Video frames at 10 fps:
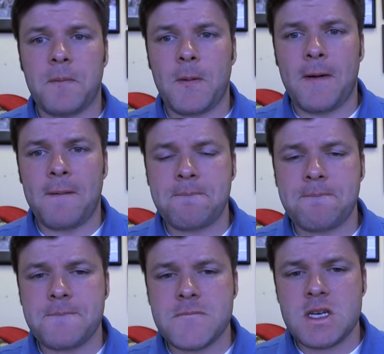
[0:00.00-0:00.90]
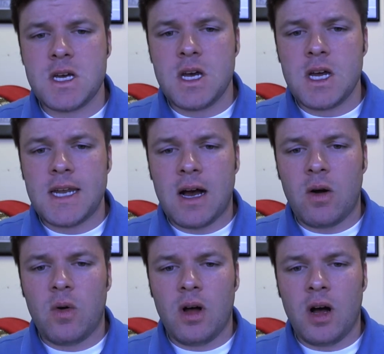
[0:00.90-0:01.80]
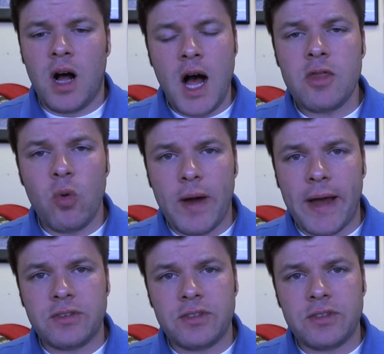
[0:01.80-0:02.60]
Okay? Now, on the way,